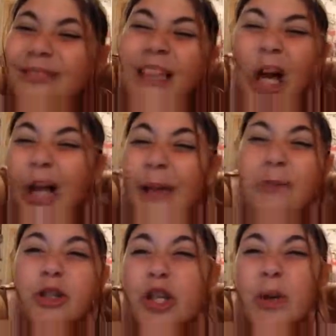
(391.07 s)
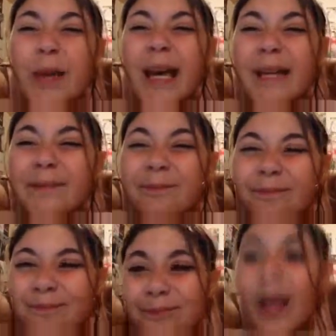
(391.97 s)
I'm sorry, I'm stupid.
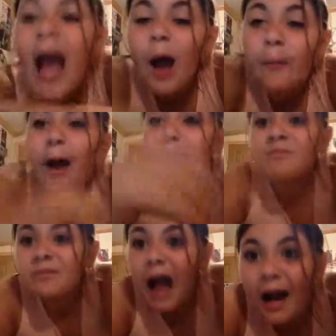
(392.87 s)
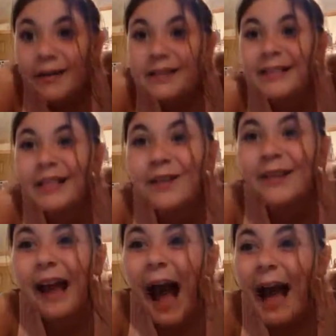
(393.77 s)
Well, I'll see you
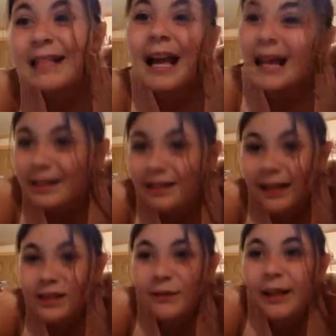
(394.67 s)
guys in the next